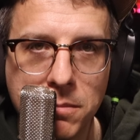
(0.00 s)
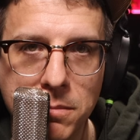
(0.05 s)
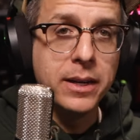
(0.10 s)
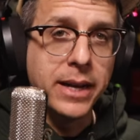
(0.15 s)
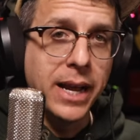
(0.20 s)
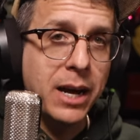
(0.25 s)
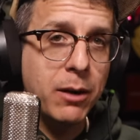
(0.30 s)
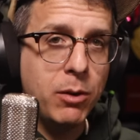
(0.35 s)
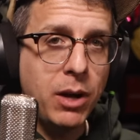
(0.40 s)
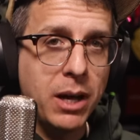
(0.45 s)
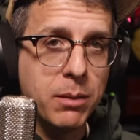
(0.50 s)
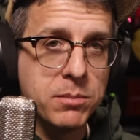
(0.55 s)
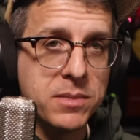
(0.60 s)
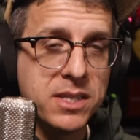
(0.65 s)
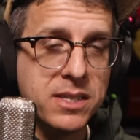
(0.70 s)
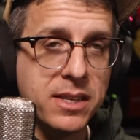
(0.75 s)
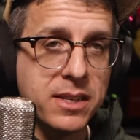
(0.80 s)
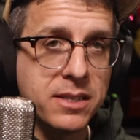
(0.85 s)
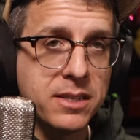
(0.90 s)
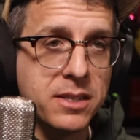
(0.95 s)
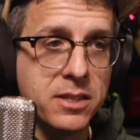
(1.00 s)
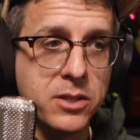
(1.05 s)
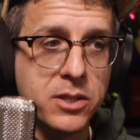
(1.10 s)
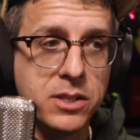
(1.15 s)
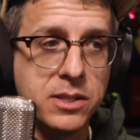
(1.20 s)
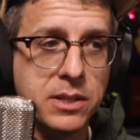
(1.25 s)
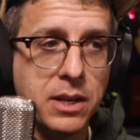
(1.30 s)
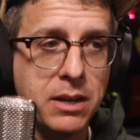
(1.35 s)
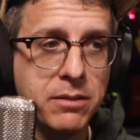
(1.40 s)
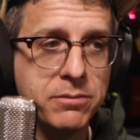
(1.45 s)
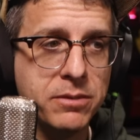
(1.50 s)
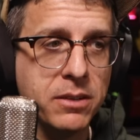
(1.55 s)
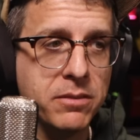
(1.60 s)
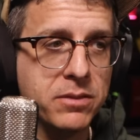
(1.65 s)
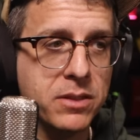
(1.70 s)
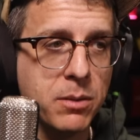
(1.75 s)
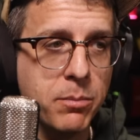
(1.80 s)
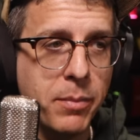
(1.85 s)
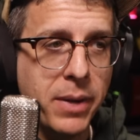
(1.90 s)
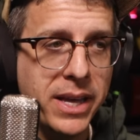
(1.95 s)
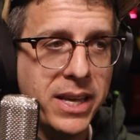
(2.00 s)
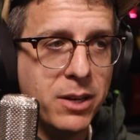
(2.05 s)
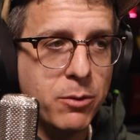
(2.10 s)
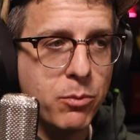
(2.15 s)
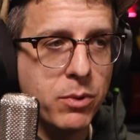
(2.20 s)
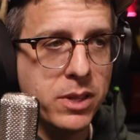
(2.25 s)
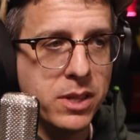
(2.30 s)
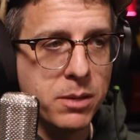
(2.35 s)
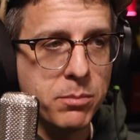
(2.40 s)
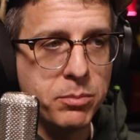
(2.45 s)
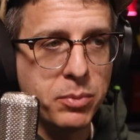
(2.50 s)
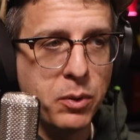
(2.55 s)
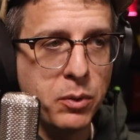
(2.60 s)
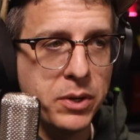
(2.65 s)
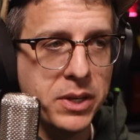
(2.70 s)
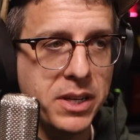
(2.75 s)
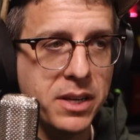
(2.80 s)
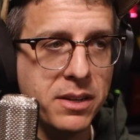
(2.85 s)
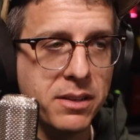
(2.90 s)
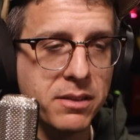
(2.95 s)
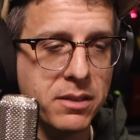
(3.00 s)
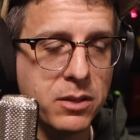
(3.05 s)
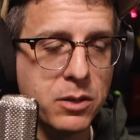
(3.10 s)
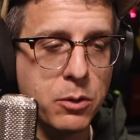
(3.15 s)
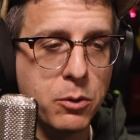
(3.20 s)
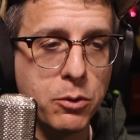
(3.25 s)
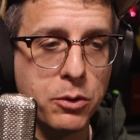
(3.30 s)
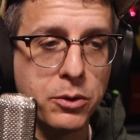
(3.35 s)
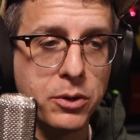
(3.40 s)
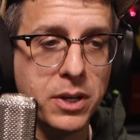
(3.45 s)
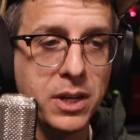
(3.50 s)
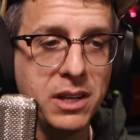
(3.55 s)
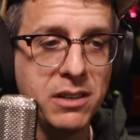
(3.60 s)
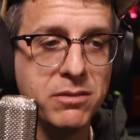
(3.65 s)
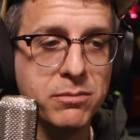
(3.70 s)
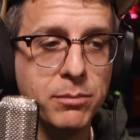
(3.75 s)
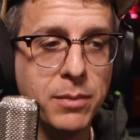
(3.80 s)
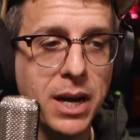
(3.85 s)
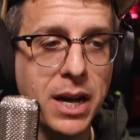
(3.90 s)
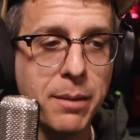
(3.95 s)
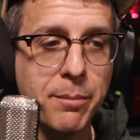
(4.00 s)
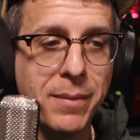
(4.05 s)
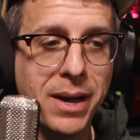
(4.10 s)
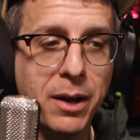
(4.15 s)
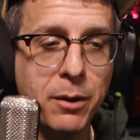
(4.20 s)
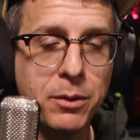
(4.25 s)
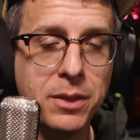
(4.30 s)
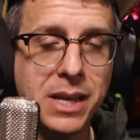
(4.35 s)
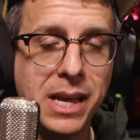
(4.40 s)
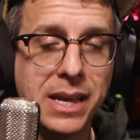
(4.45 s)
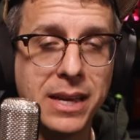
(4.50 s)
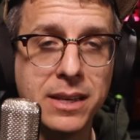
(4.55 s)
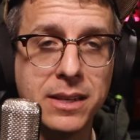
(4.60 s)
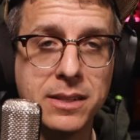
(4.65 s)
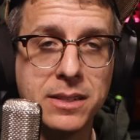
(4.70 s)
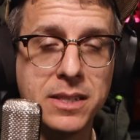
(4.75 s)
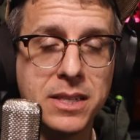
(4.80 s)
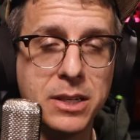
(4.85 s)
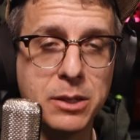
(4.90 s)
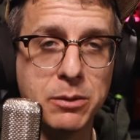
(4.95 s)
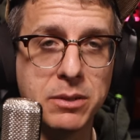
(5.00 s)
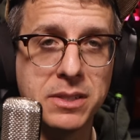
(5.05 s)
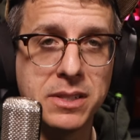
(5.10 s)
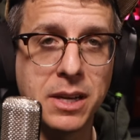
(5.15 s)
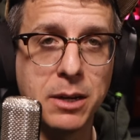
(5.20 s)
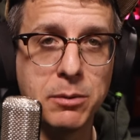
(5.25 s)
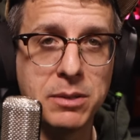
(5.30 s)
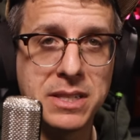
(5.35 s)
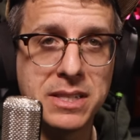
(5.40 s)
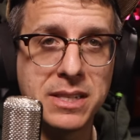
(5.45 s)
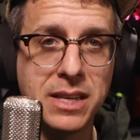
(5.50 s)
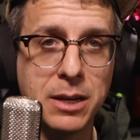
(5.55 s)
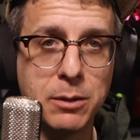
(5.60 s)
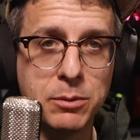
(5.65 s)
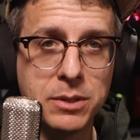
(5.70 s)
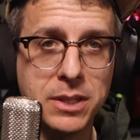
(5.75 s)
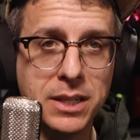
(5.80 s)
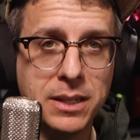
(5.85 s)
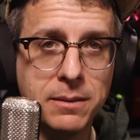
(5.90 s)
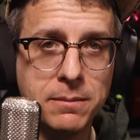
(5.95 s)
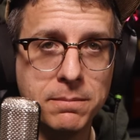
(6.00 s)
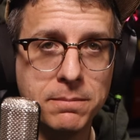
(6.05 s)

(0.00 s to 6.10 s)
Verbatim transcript: Now I'm 6 inches off of the mic with it pointed at the corner of my mouth, and here is how it's sounding.